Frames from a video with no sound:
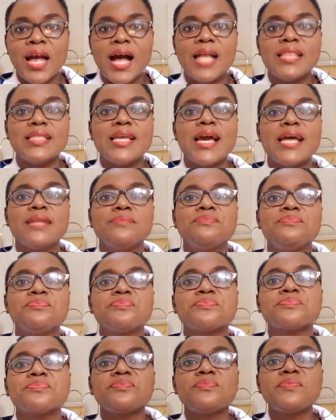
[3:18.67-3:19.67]
And
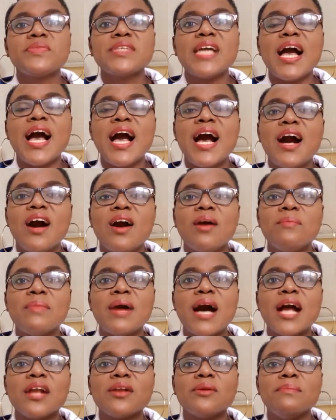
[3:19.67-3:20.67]
then
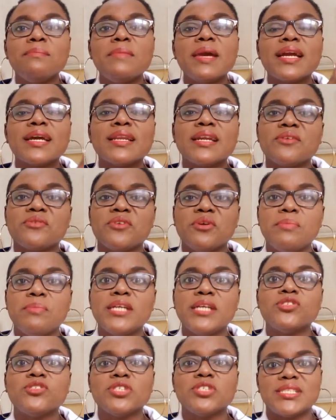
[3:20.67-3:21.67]
um, make an
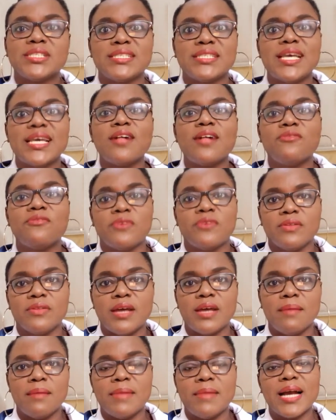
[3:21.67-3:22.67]
agreement to sell for
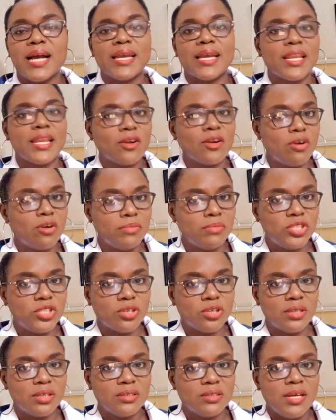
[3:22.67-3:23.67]
them and get a
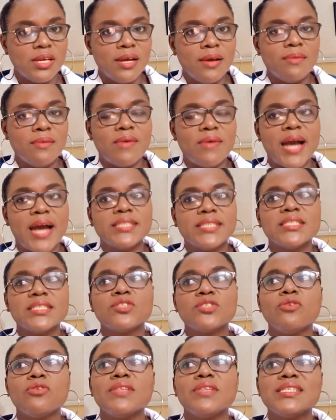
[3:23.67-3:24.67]
commission, right?
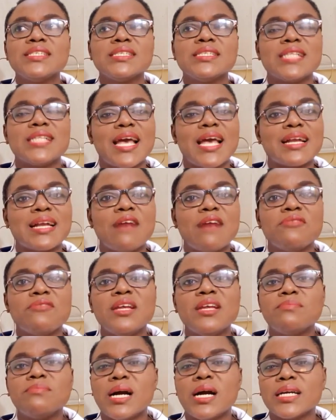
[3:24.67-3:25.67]
So this is like
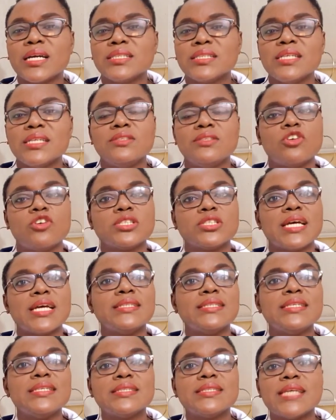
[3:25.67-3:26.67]
affiliate marketing, just
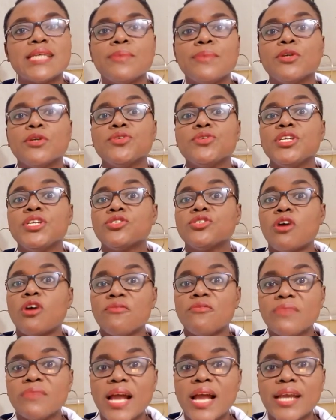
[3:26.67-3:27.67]
that this time you're doing it
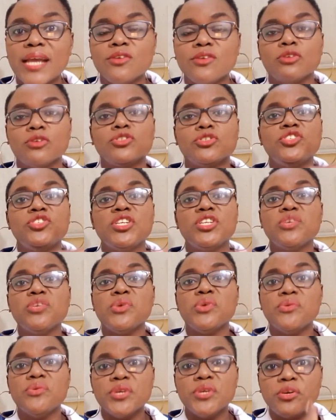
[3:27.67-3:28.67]
offline, you're doing
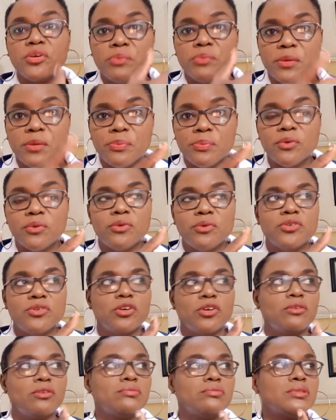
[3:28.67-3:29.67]
it with real people,
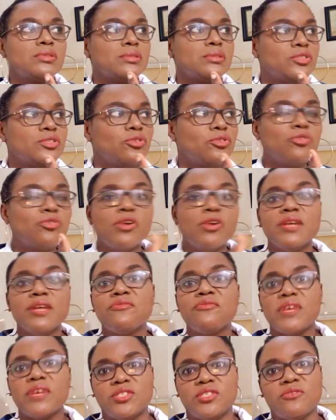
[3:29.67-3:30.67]
you're, you know, going
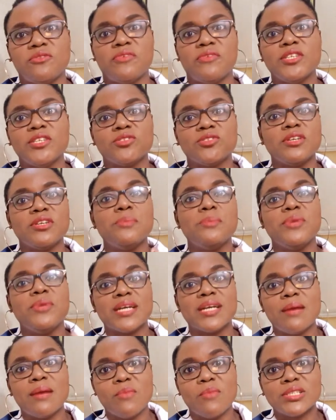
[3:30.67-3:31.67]
face to face to the
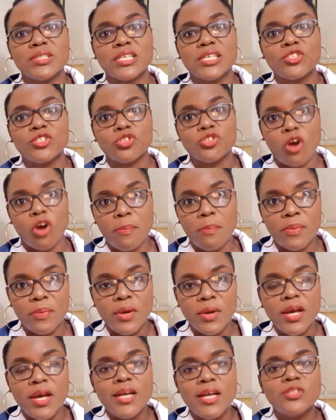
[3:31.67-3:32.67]
brick and mortar
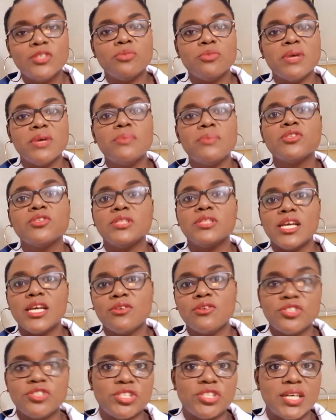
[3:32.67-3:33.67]
shop to be able to
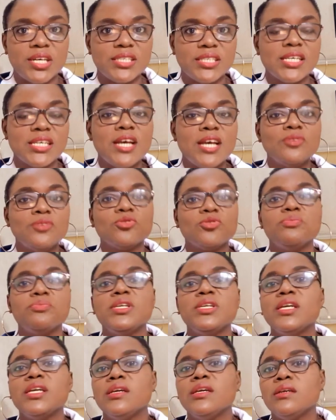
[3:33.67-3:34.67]
negotiate, to
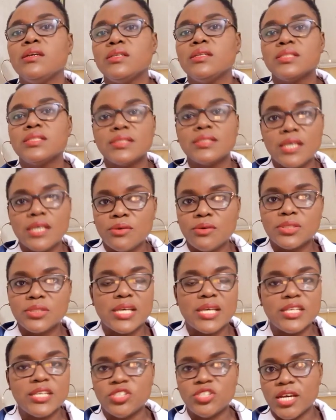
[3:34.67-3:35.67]
be a sales
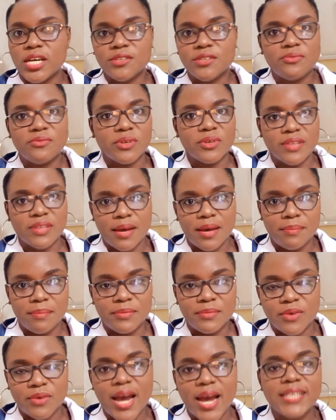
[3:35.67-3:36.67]
agent for them,
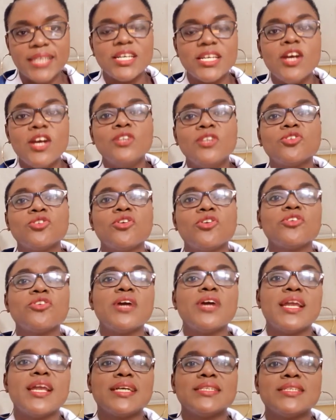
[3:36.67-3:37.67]
right? So you're
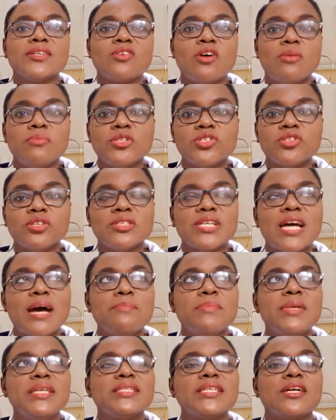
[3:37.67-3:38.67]
going to earn at a commission.
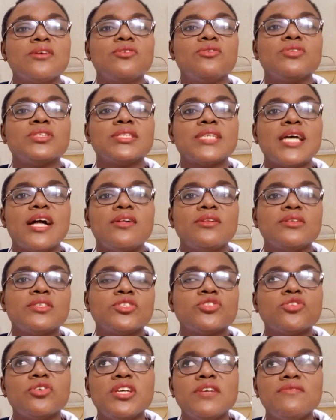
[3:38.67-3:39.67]
That means they're going to sell.
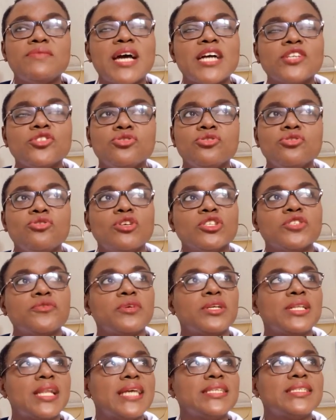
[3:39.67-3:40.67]
So if that shoe goes
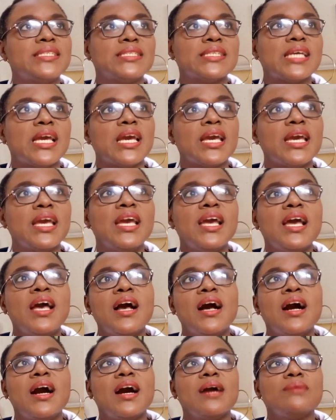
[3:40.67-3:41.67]
for, let's say,
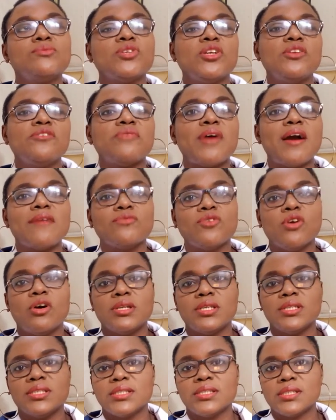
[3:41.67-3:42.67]
uh, twenty-five
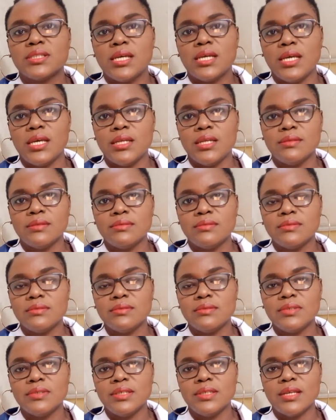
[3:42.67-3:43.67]
dollars in,
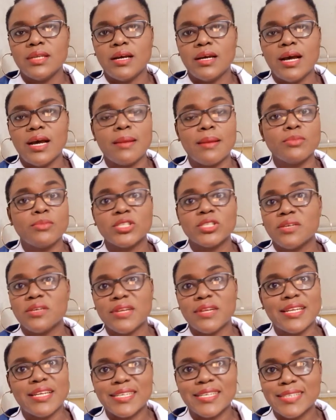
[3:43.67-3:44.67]
in a, and I'm just
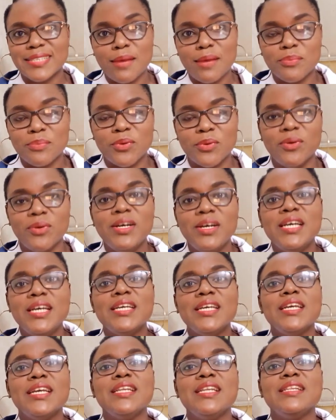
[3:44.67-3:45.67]
giving an example,
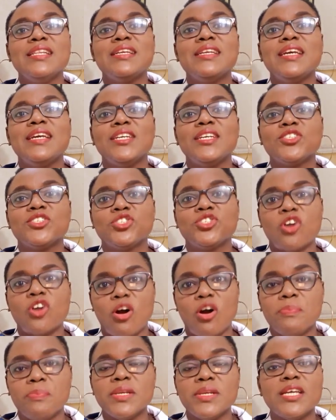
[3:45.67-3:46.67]
in a
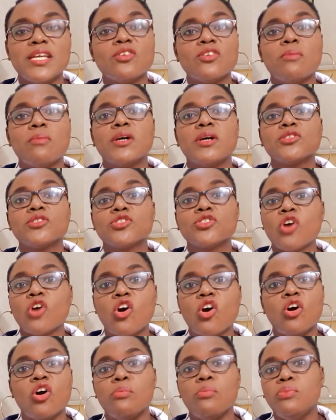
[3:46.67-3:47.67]
shop, in a normal
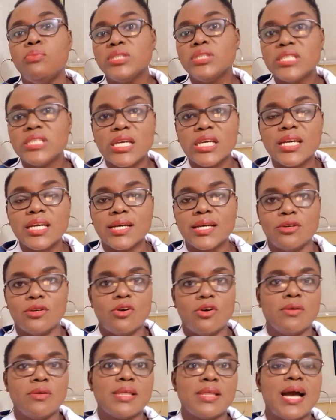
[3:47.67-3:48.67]
store or boutique or
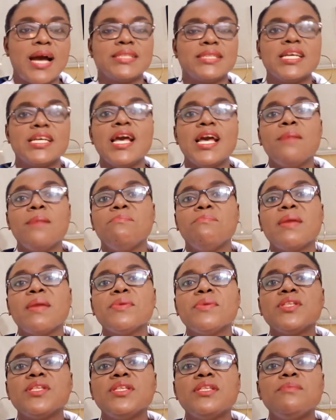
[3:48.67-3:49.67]
all that,
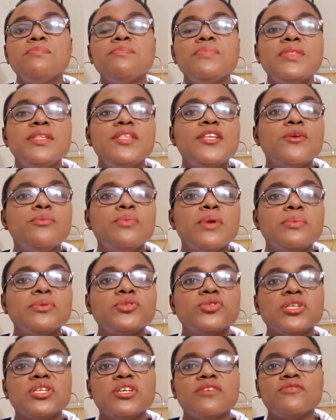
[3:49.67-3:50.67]
maybe the, they'll be able
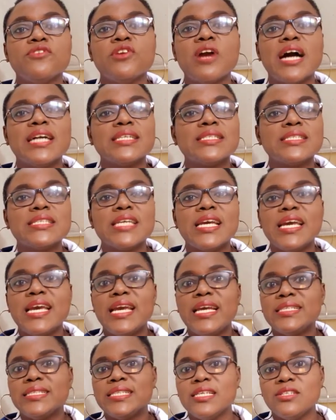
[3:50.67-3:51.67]
to give you at, say,
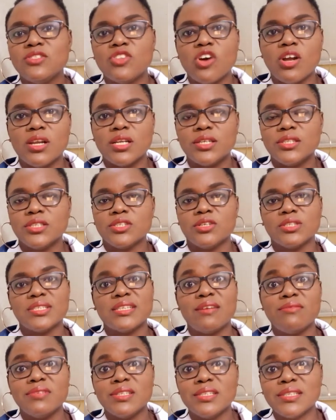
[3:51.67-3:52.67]
eighteen dollars or
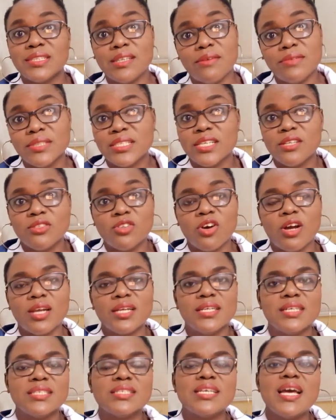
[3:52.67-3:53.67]
seventeen
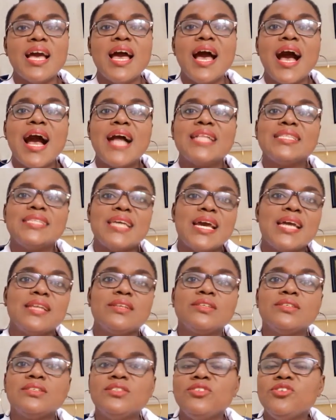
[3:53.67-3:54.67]
dollars, and
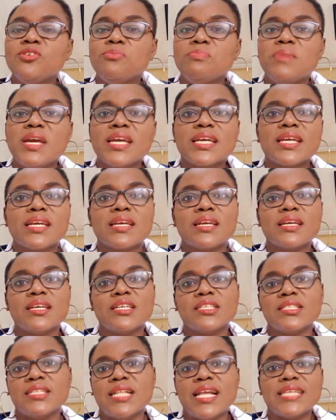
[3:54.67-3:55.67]
then you make,
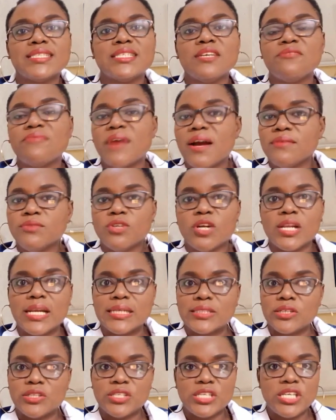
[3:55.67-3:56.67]
let's say, five
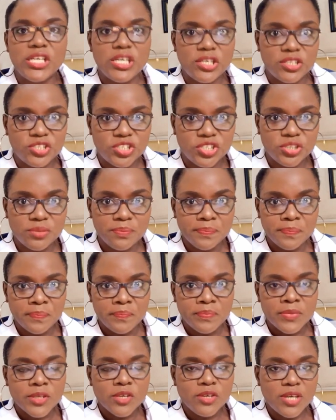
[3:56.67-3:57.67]
dollars on each.
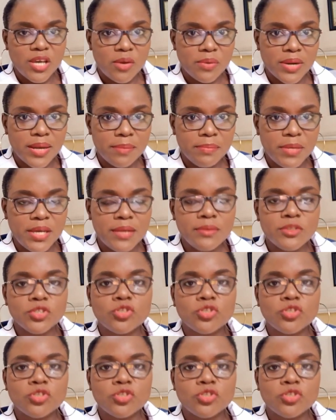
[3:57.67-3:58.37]
You get what I mean?